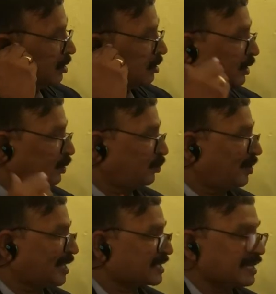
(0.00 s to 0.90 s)
into
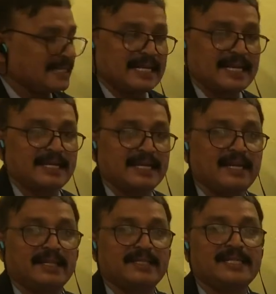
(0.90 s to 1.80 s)
external
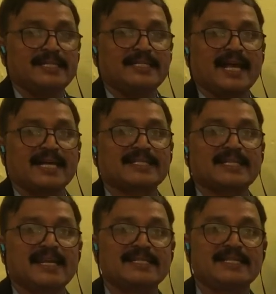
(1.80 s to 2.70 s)
genitalia. This is
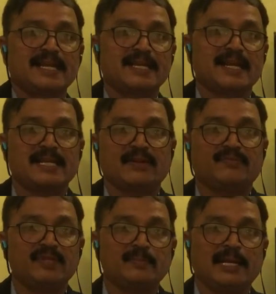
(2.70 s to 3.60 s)
external genitalia
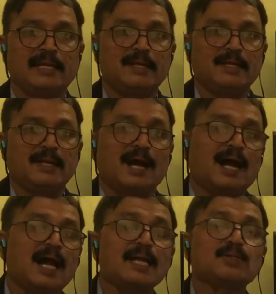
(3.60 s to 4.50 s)
female,
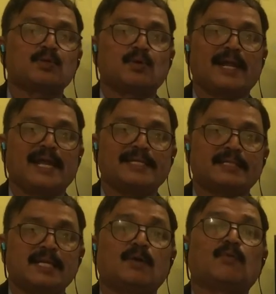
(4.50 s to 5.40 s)
also known as
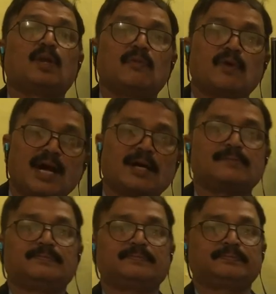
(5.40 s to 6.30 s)
vulva.
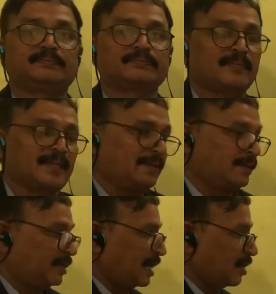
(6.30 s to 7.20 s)

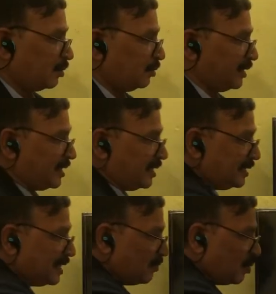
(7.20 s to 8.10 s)
Now this is
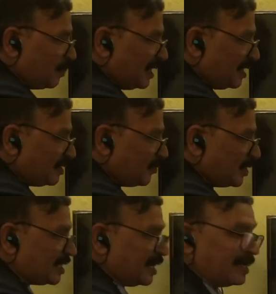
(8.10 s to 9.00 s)
the opening of the
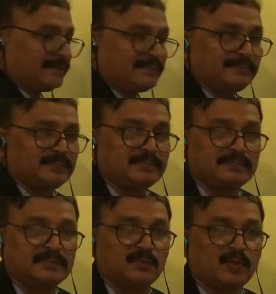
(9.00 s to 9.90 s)
vagina.
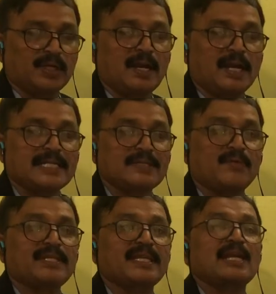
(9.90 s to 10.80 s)
We call it as
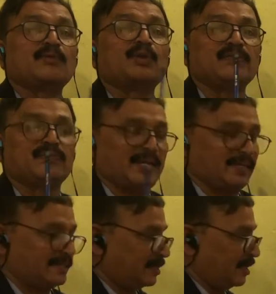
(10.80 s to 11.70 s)
vaginal
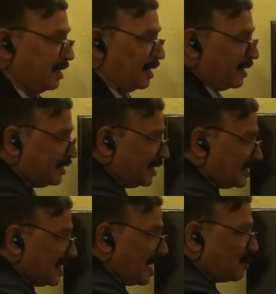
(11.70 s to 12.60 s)
orifice. Just
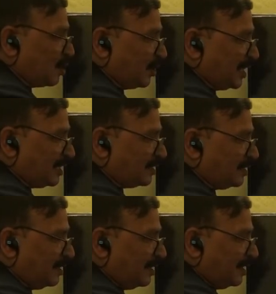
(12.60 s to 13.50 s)
above it,
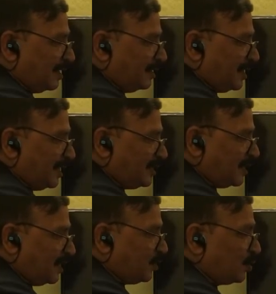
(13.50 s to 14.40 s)
there is a
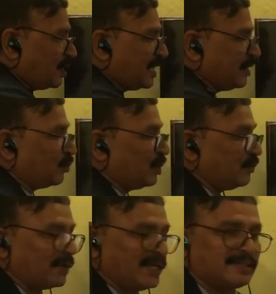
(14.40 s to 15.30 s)
urinary
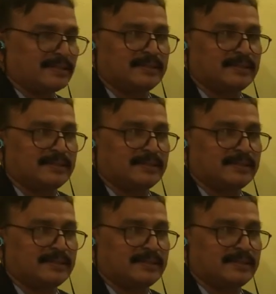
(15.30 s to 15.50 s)
orifice.